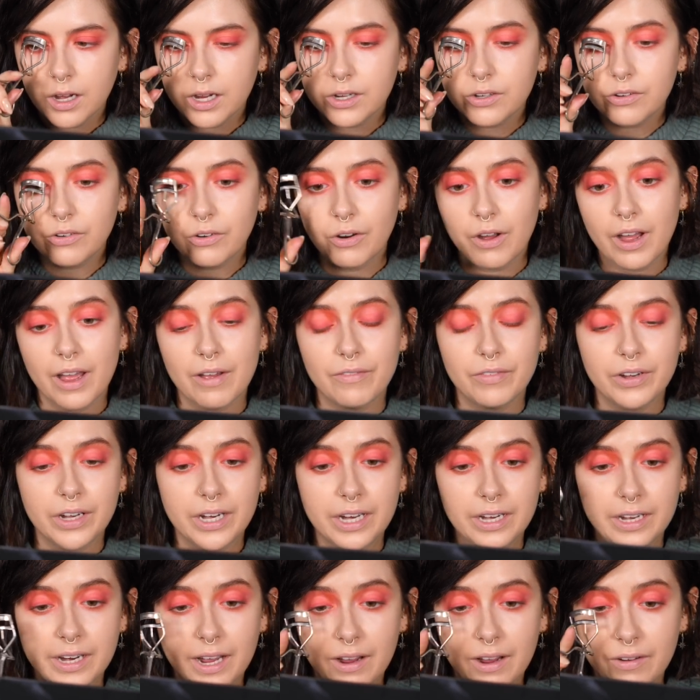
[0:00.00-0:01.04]
I do not have
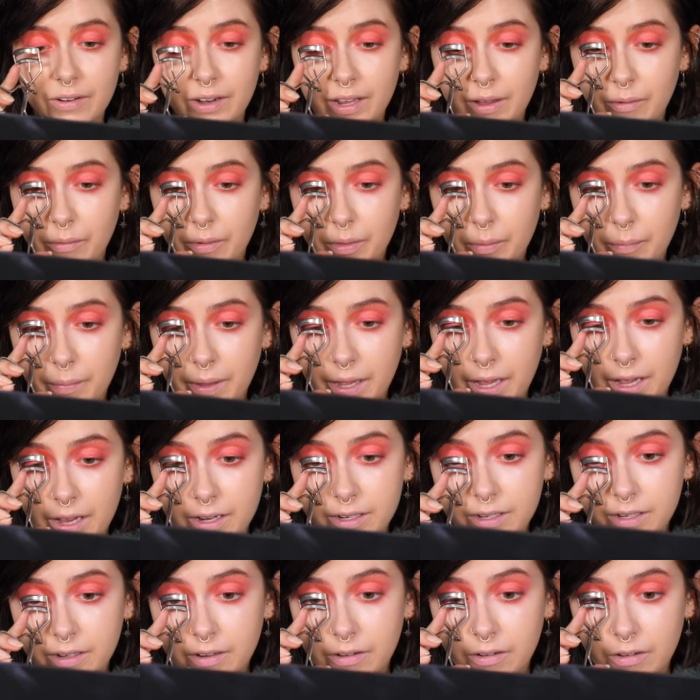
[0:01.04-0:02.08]
any down here with me. I
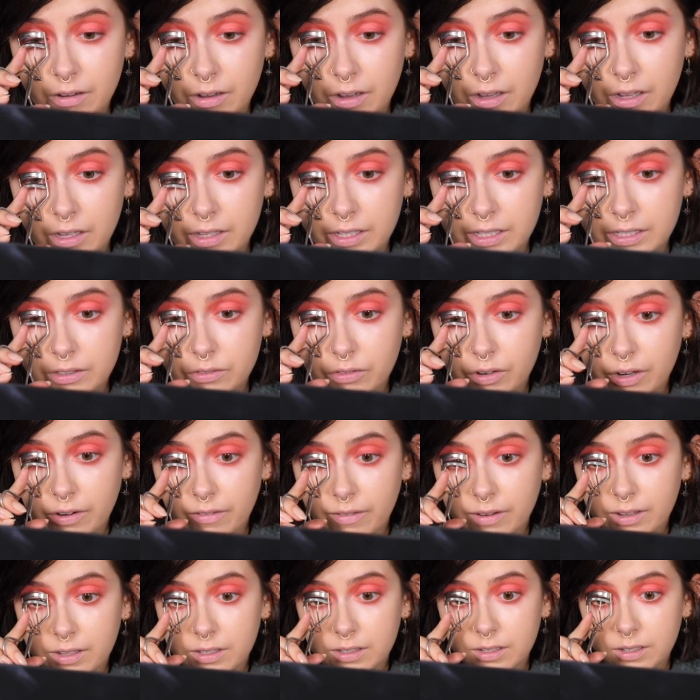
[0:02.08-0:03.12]
did not curl these very
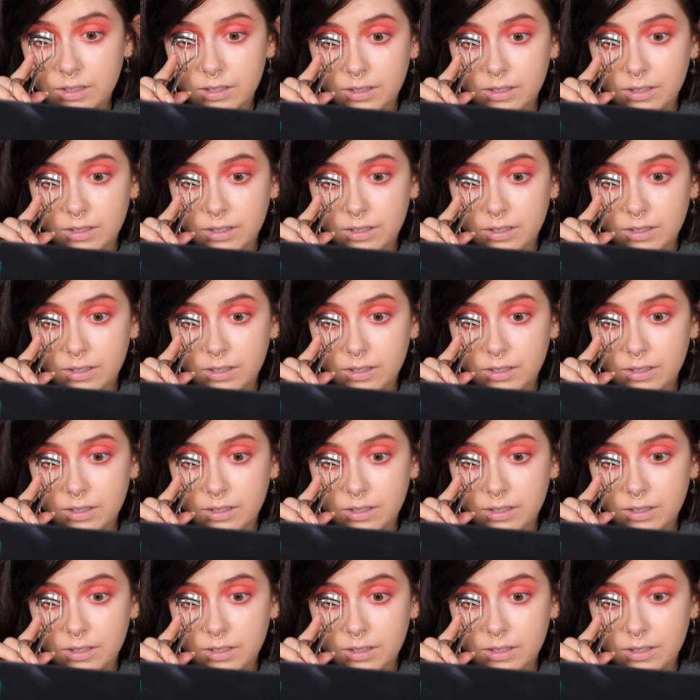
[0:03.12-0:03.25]
well.